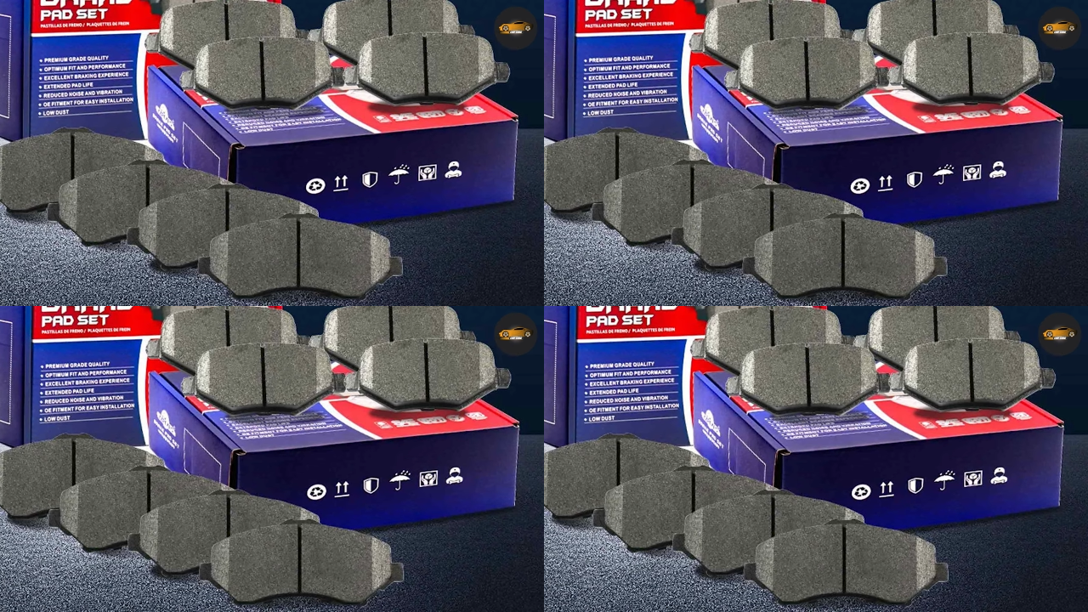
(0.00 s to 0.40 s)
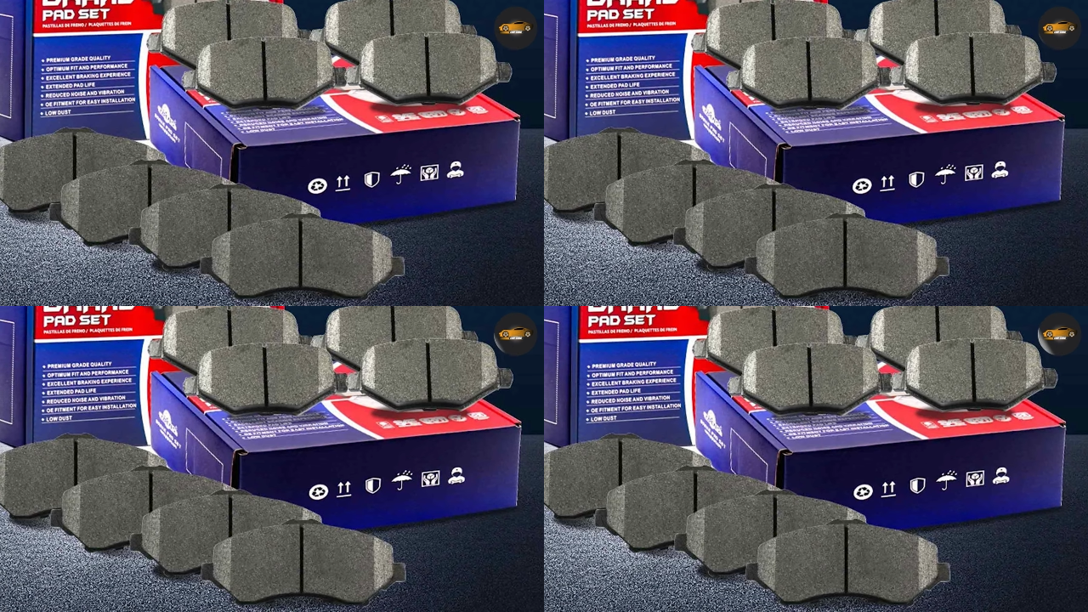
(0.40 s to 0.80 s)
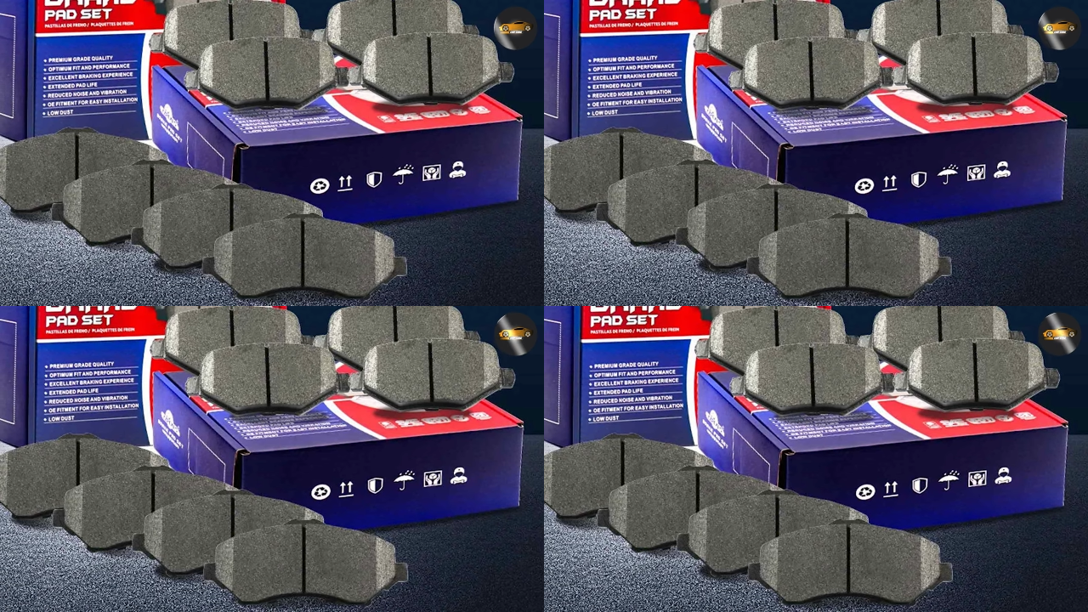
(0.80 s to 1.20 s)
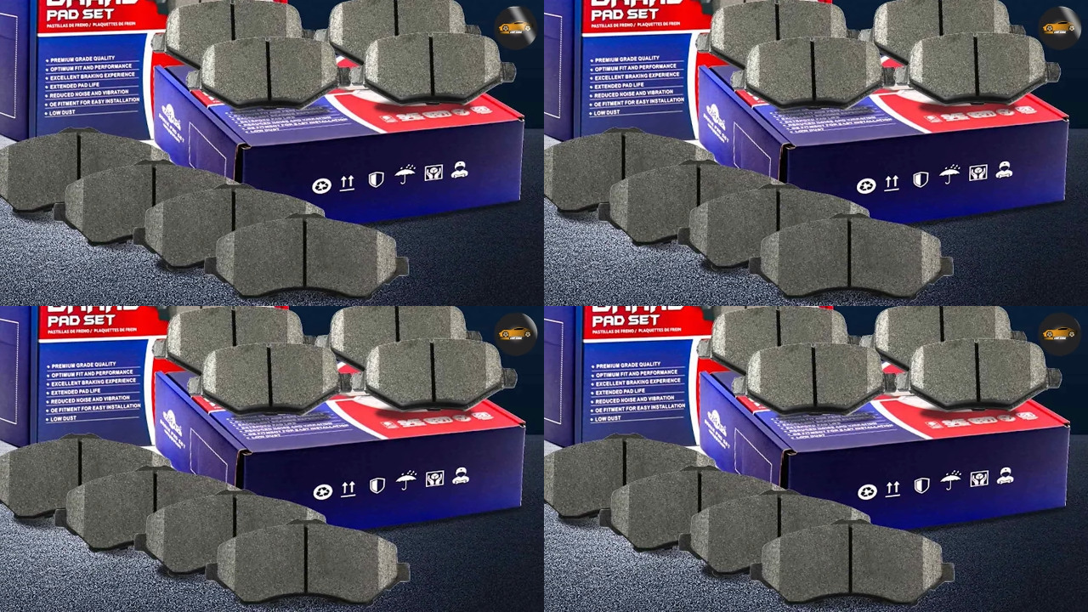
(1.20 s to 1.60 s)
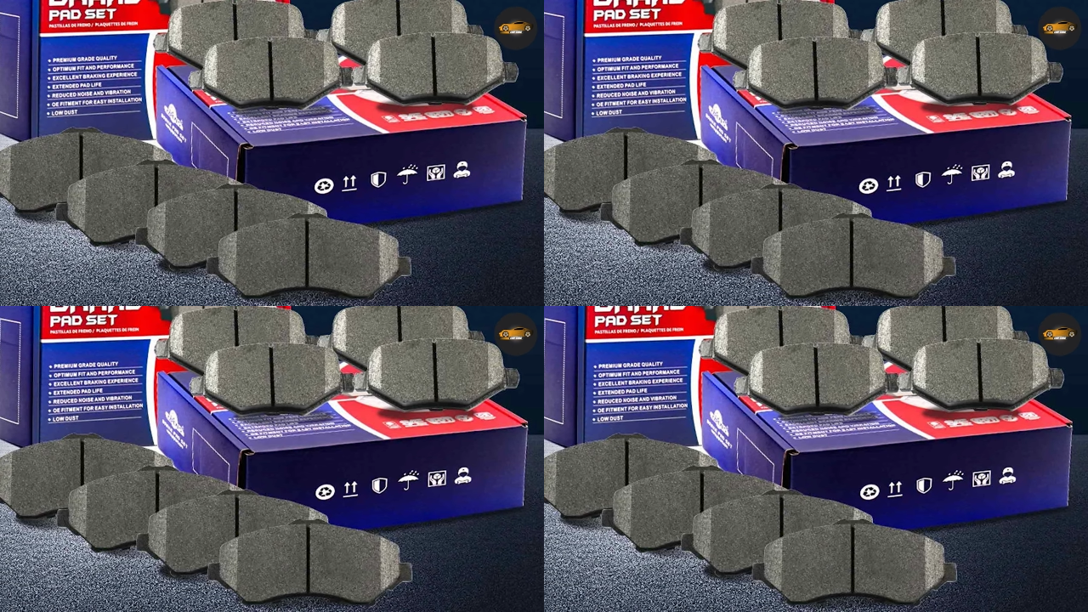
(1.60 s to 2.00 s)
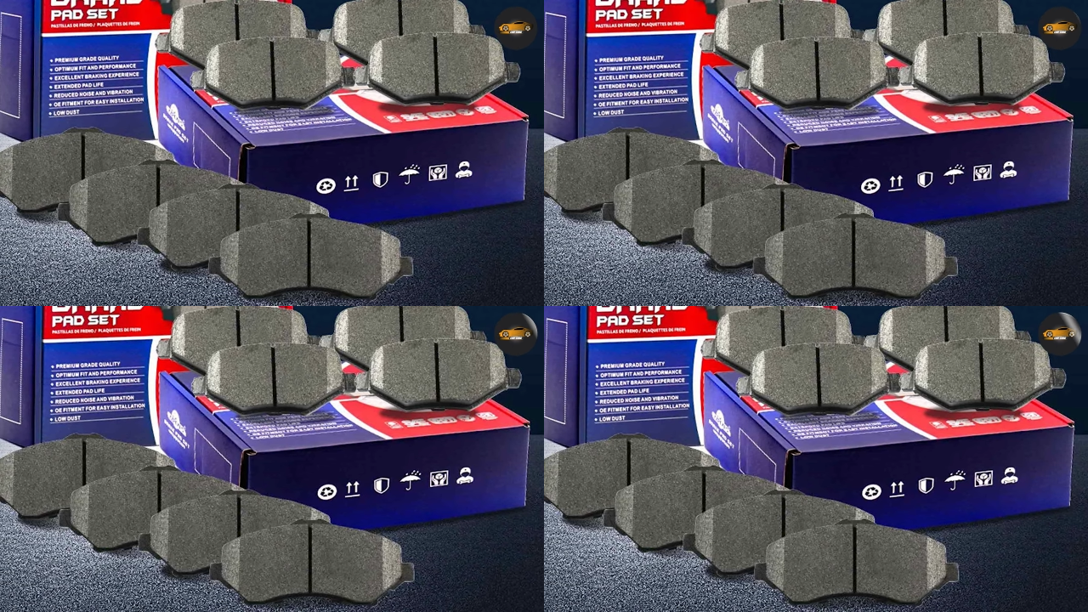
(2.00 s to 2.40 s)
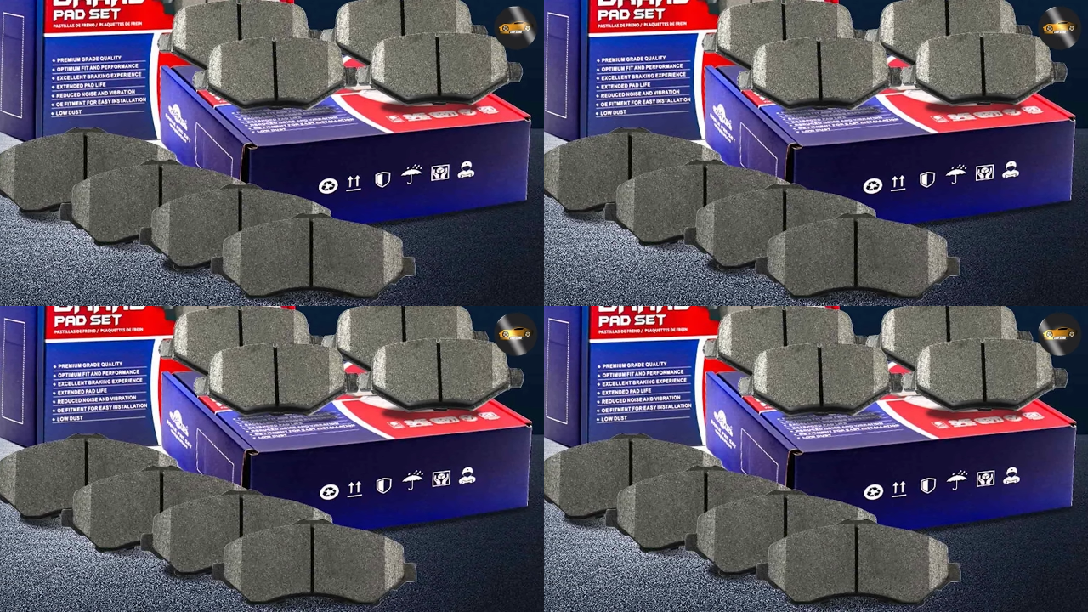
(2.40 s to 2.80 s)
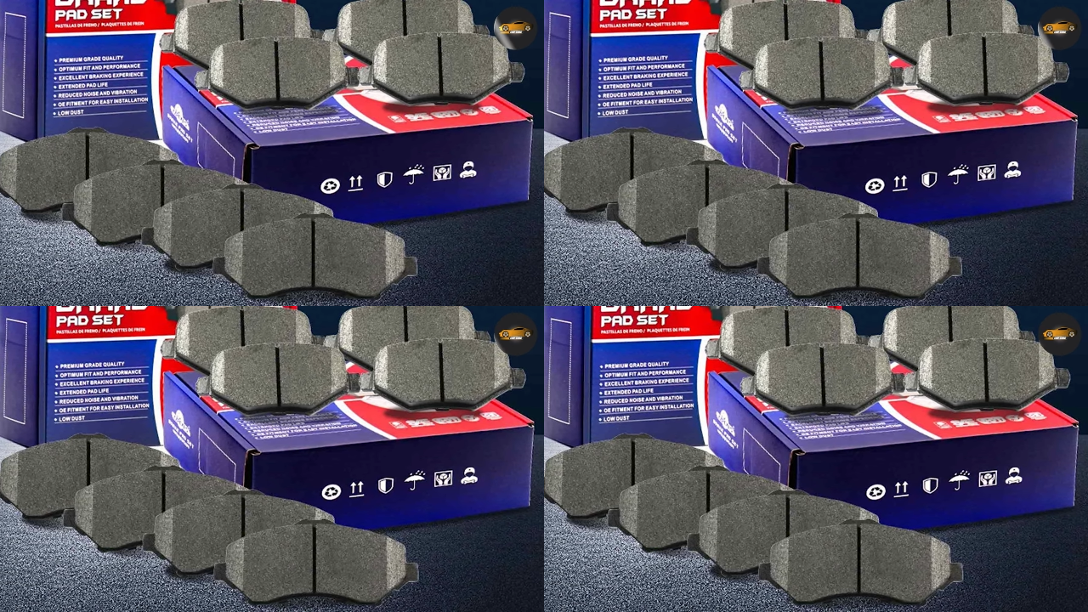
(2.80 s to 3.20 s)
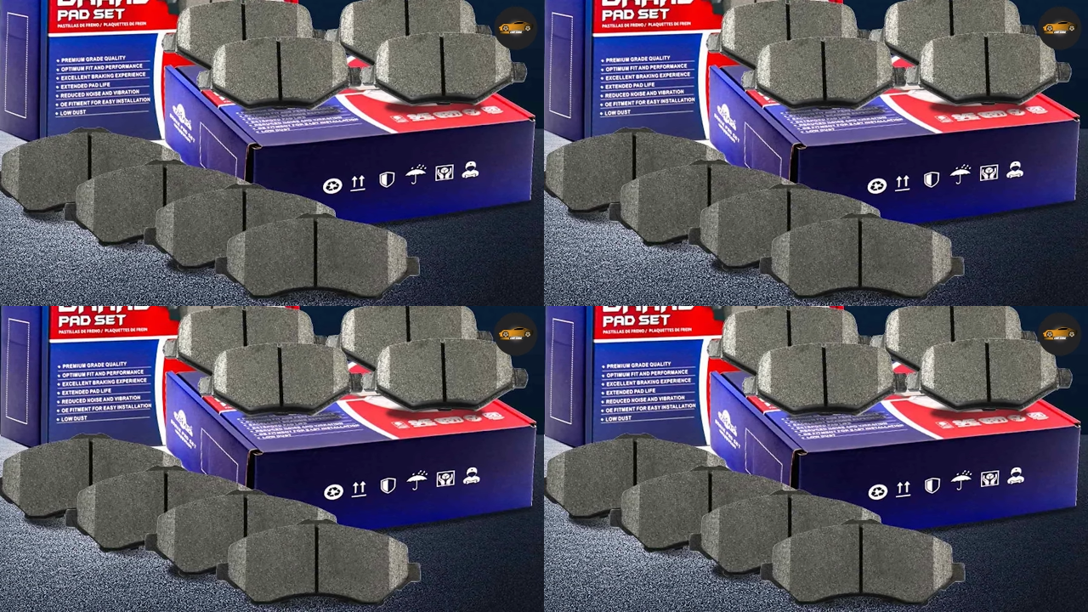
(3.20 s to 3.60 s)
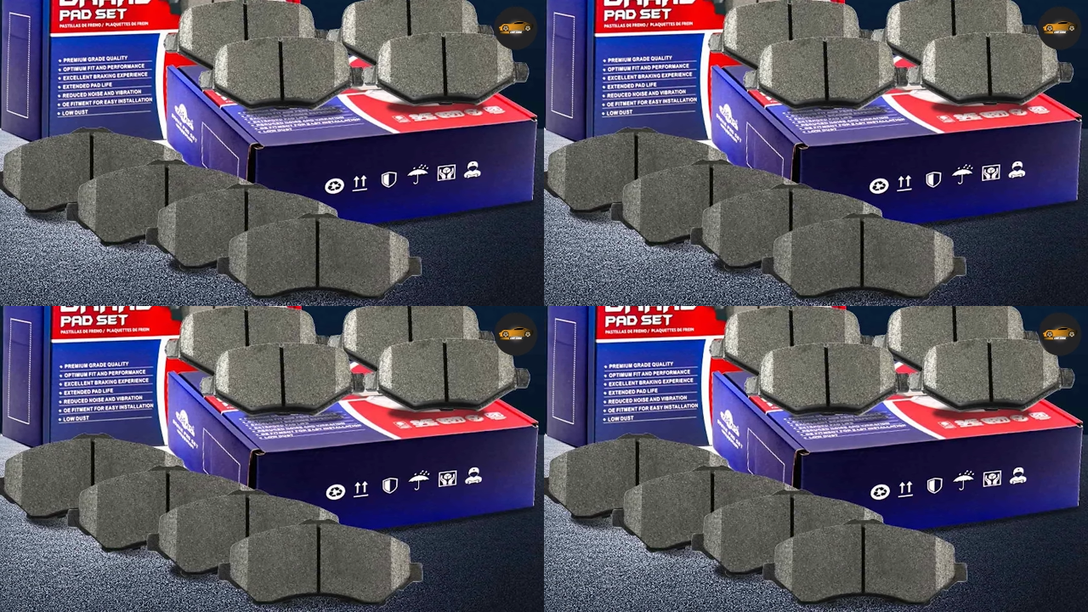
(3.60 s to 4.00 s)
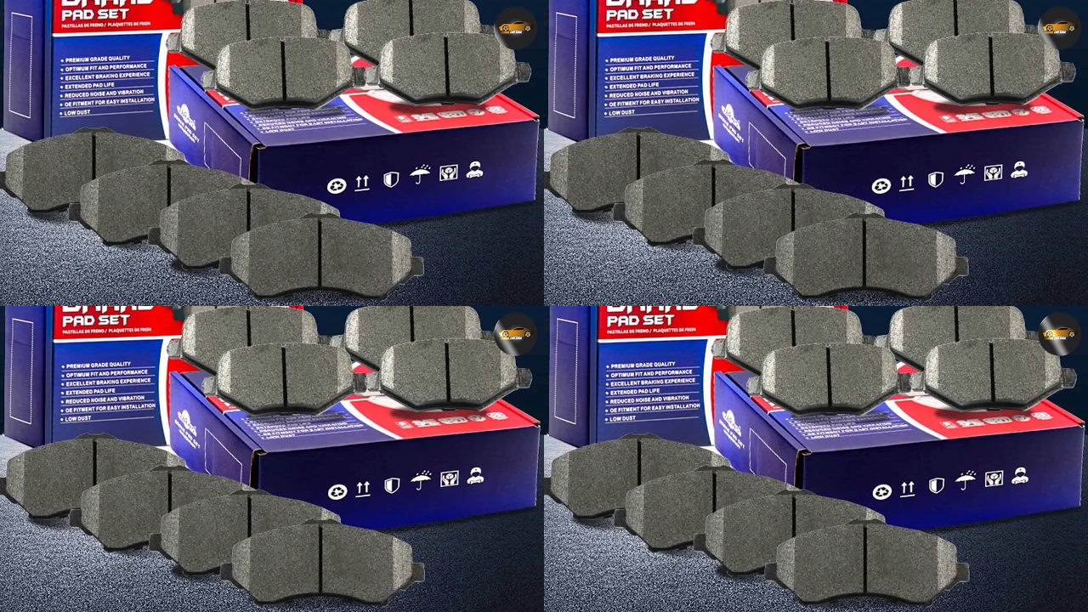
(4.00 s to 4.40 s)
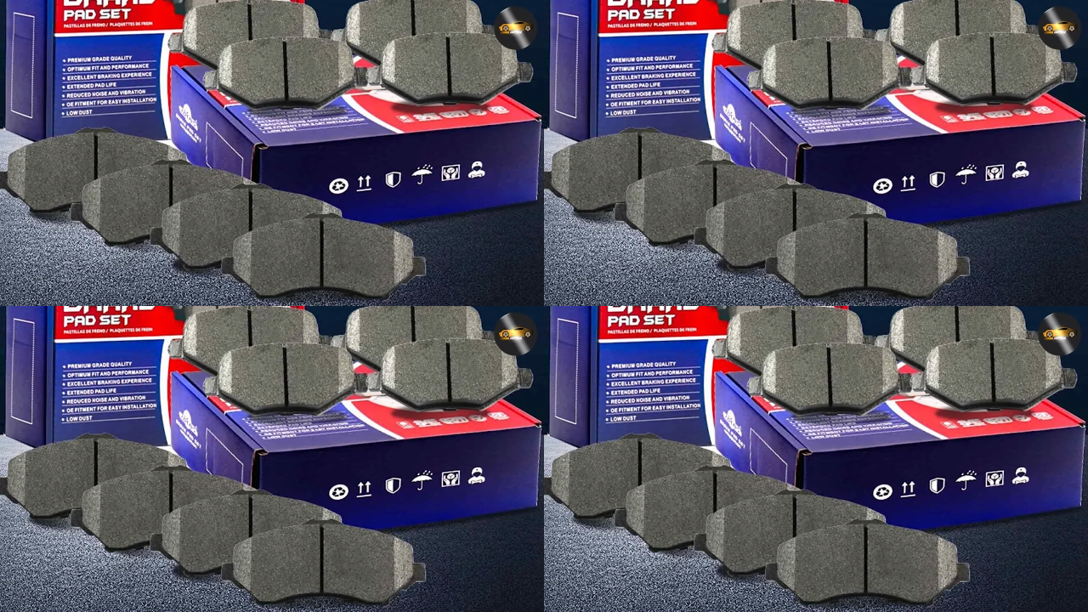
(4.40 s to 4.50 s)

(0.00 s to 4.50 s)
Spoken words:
No face is visible, so there are no lips to read.